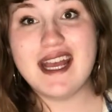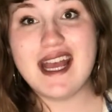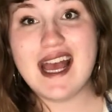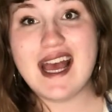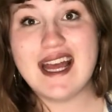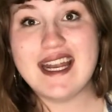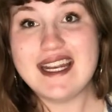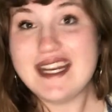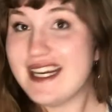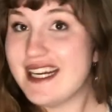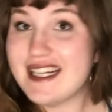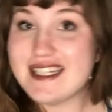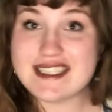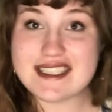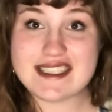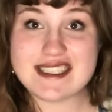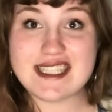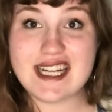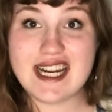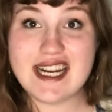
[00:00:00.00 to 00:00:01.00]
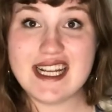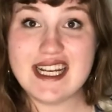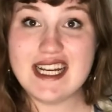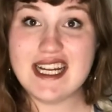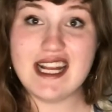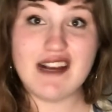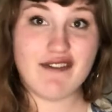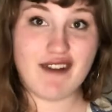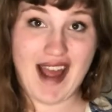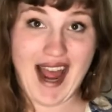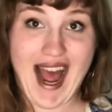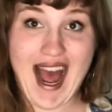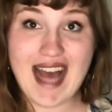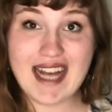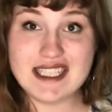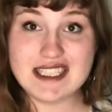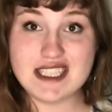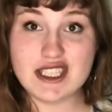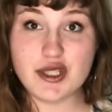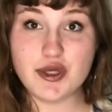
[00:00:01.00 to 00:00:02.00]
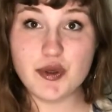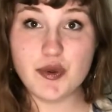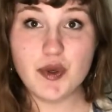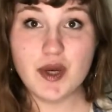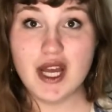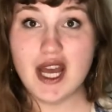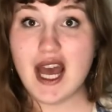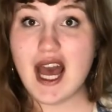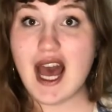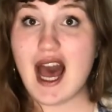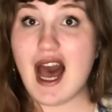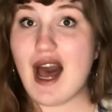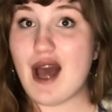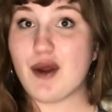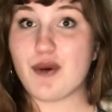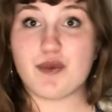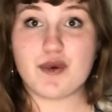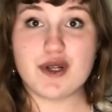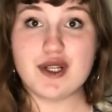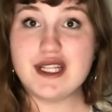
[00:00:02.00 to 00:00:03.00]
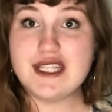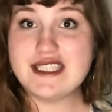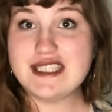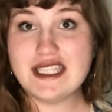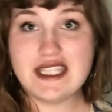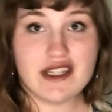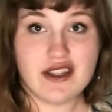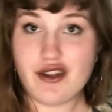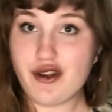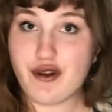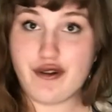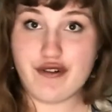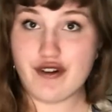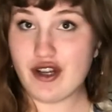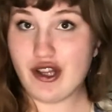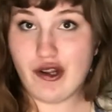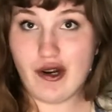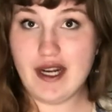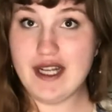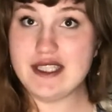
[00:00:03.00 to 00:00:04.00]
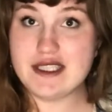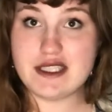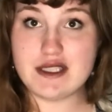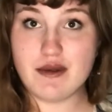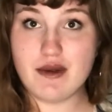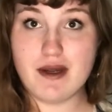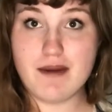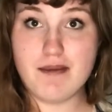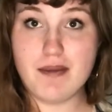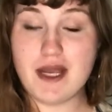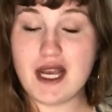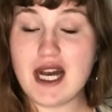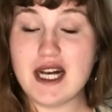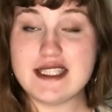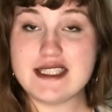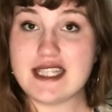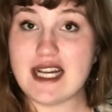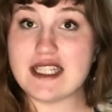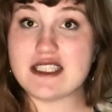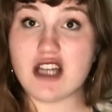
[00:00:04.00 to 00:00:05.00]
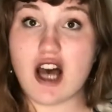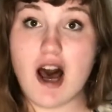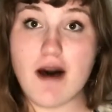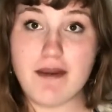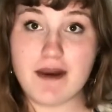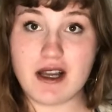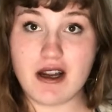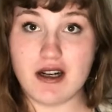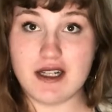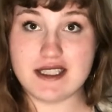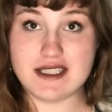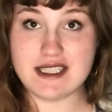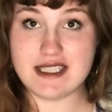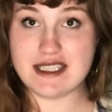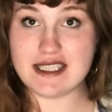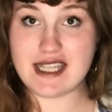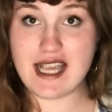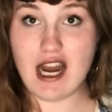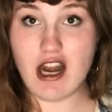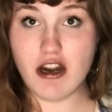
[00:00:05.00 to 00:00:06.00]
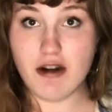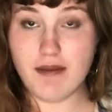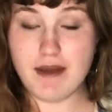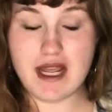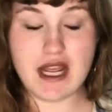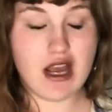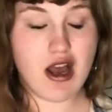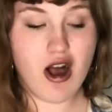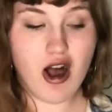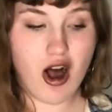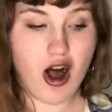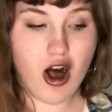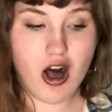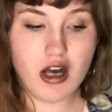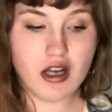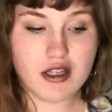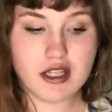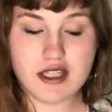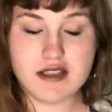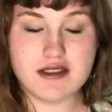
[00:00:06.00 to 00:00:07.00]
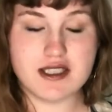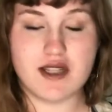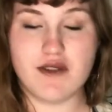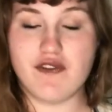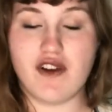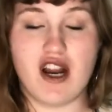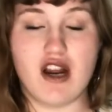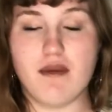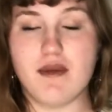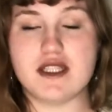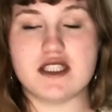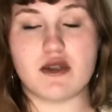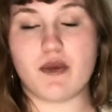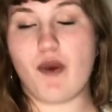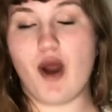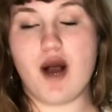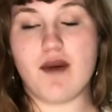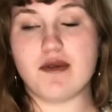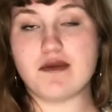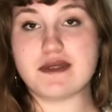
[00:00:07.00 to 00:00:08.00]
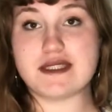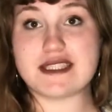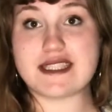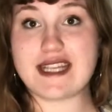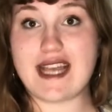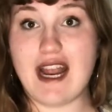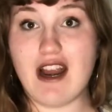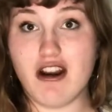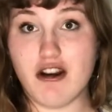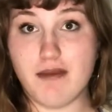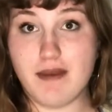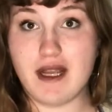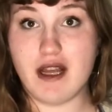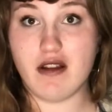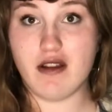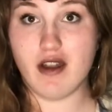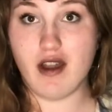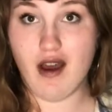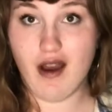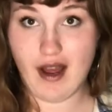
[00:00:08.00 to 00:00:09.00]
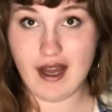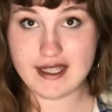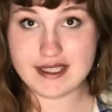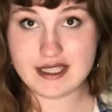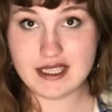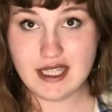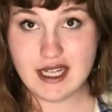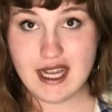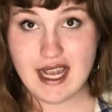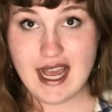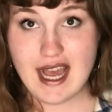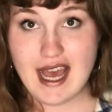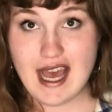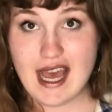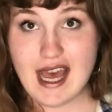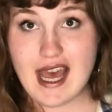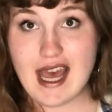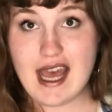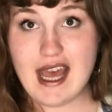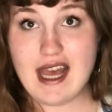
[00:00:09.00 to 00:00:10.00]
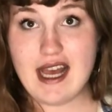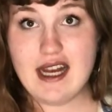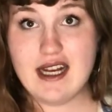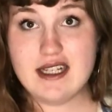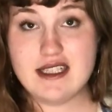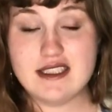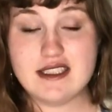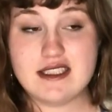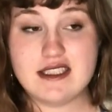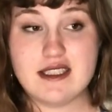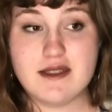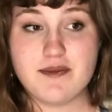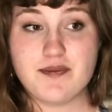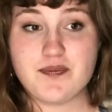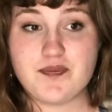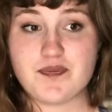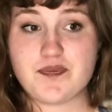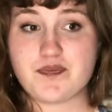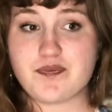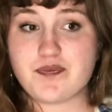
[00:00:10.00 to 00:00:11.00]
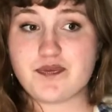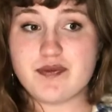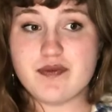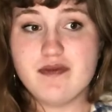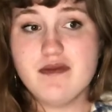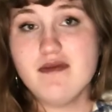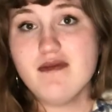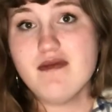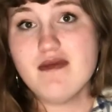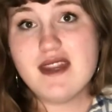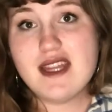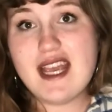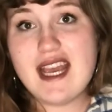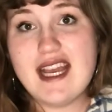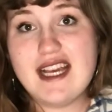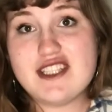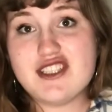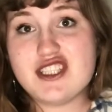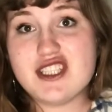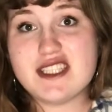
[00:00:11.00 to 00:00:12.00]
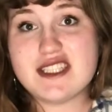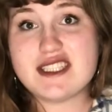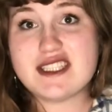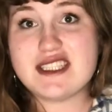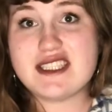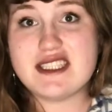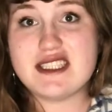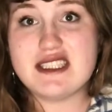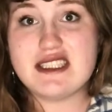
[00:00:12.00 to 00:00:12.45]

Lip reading: and needing to study it if I had to, I really didn't look further into it, because that topic honestly scared me. All those environmental problems scared me a lot. And it just,